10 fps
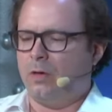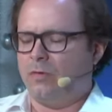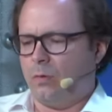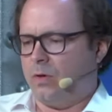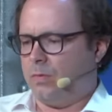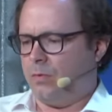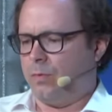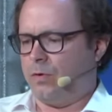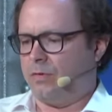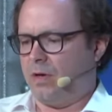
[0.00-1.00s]
even when
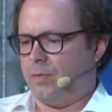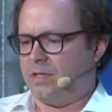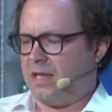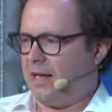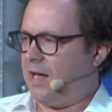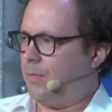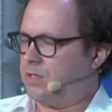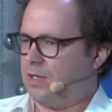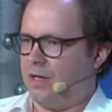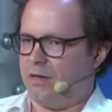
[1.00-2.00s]
we put companies like
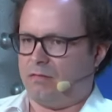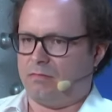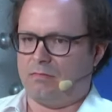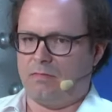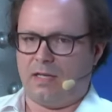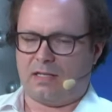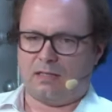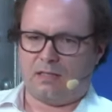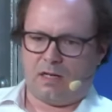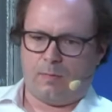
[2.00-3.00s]
Amazon
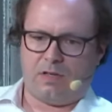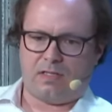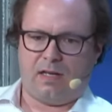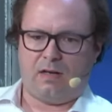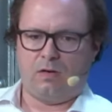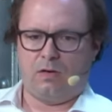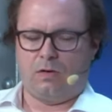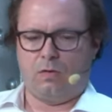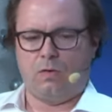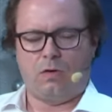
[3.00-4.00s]
next to companies like
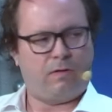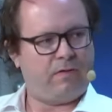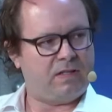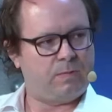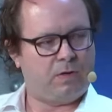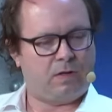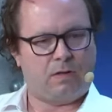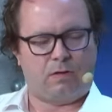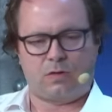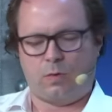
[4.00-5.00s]
Google or
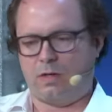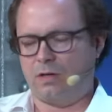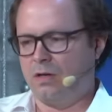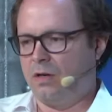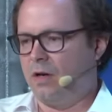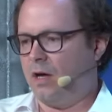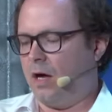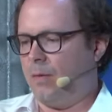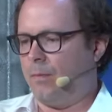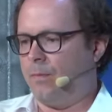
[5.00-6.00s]
Facebook or Twitter,
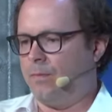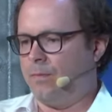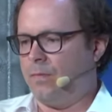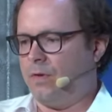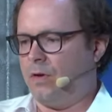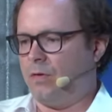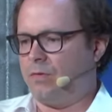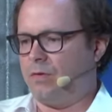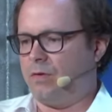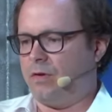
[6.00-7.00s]
you
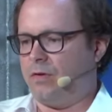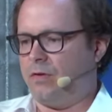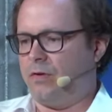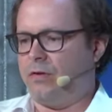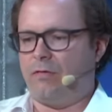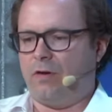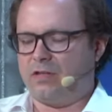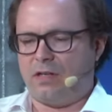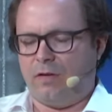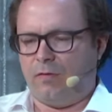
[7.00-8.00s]
know,
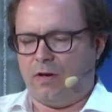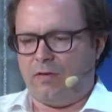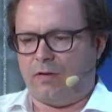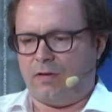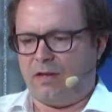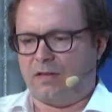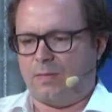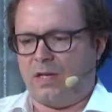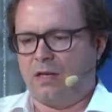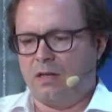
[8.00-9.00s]
they're selling very different
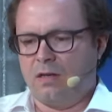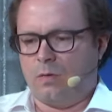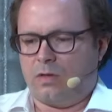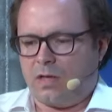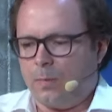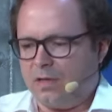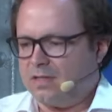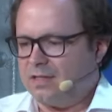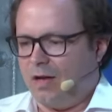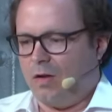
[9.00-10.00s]
things. I mean, when
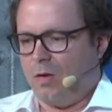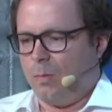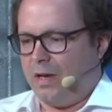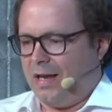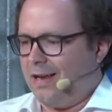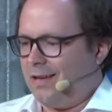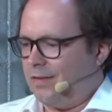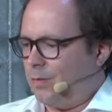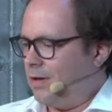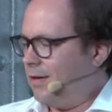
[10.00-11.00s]
companies sell
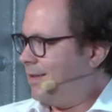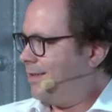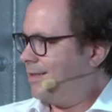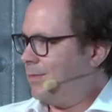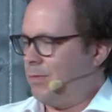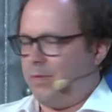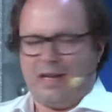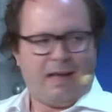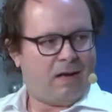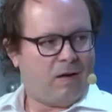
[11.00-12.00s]
bananas, we call it a
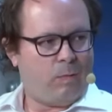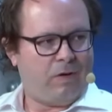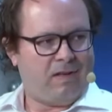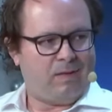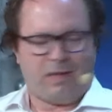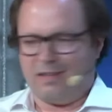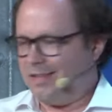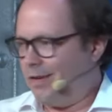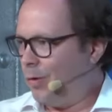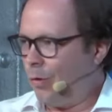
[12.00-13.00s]
banana company, and when
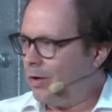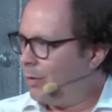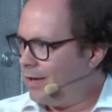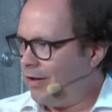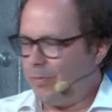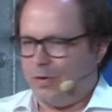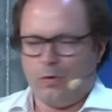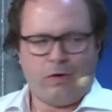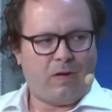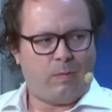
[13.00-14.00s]
they sell oil, we call them
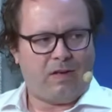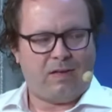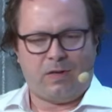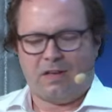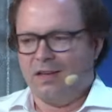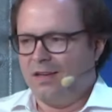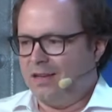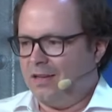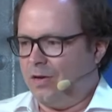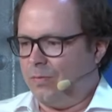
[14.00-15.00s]
an oil company. But
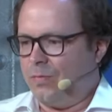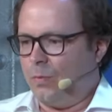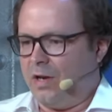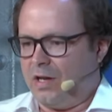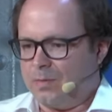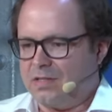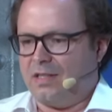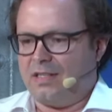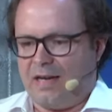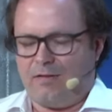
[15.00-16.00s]
you know, when it comes
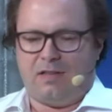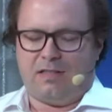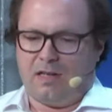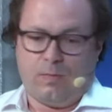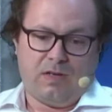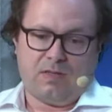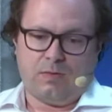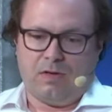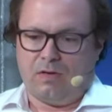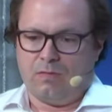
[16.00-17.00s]
to these advertising
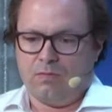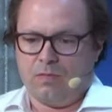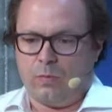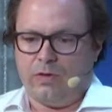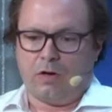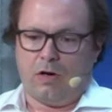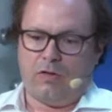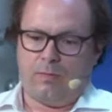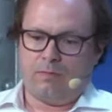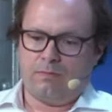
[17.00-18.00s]
companies, you know, we either
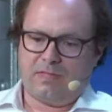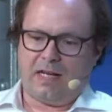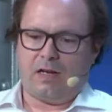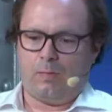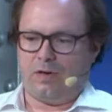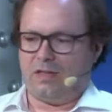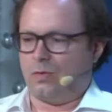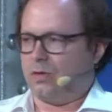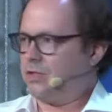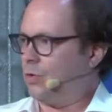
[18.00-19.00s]
call them tech
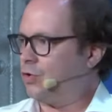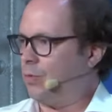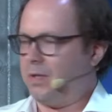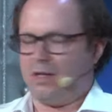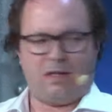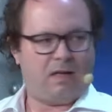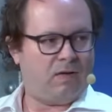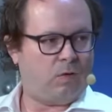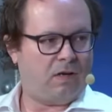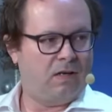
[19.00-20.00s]
companies or social
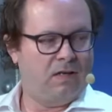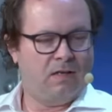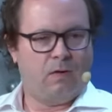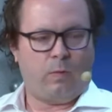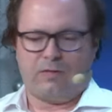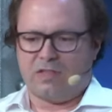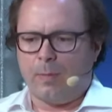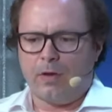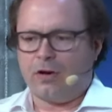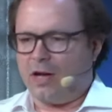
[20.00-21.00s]
media, or we have
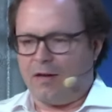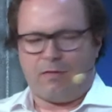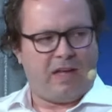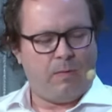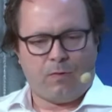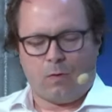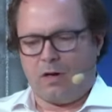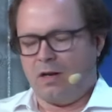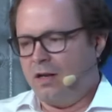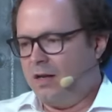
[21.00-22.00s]
some other kind of name
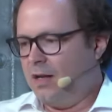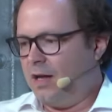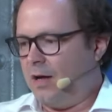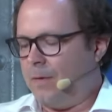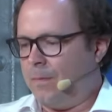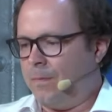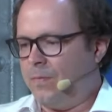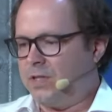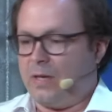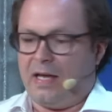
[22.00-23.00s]
for it.
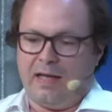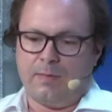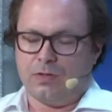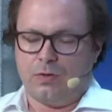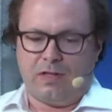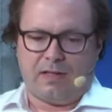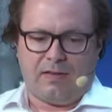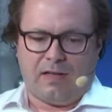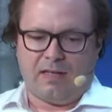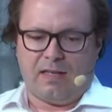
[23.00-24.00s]
So I
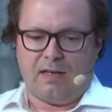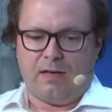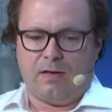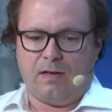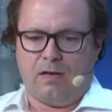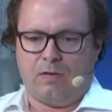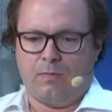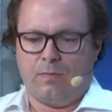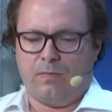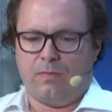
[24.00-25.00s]
think that, you
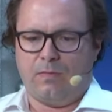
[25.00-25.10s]
know,